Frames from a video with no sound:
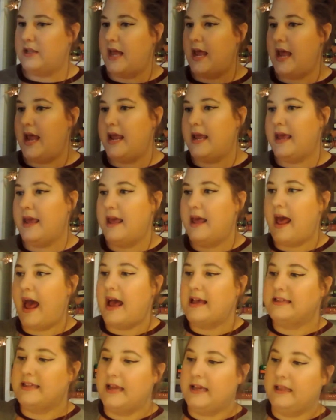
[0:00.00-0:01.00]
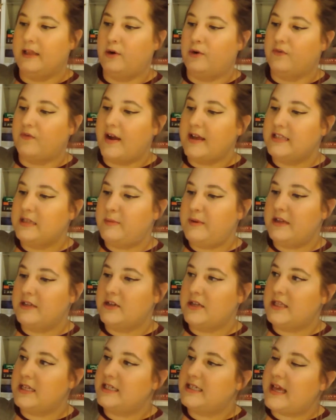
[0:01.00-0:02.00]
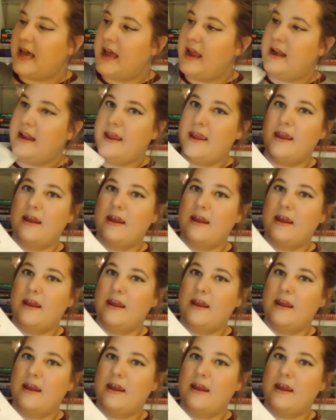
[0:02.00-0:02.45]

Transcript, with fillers: you, like, it has like little recipes on the side